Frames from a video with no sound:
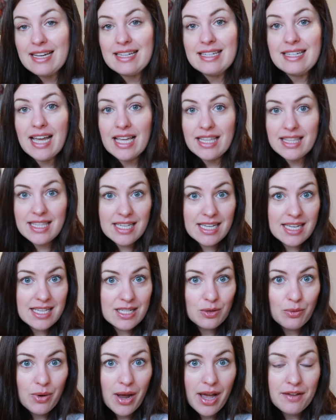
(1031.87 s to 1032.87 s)
Nothing
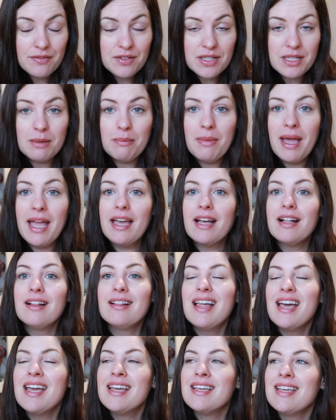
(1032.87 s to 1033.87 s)
has arrived in the
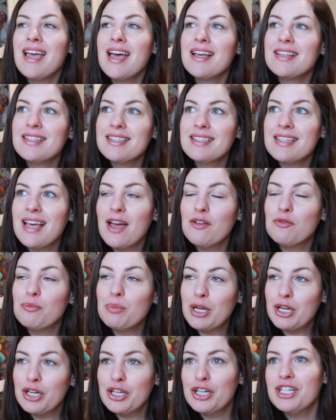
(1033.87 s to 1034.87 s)
mail. Yes, I've
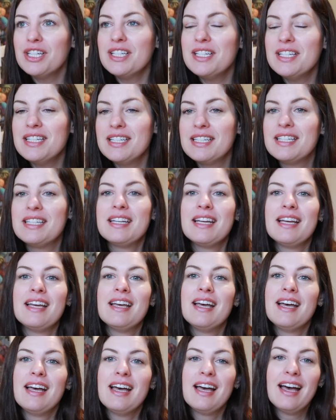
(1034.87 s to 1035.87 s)
been good.
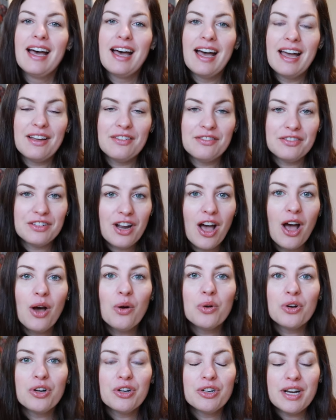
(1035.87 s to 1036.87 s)
I have
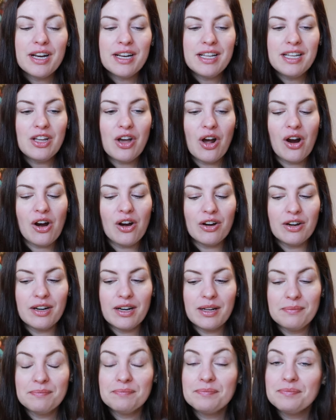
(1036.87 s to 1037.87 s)
not ordered any yarn.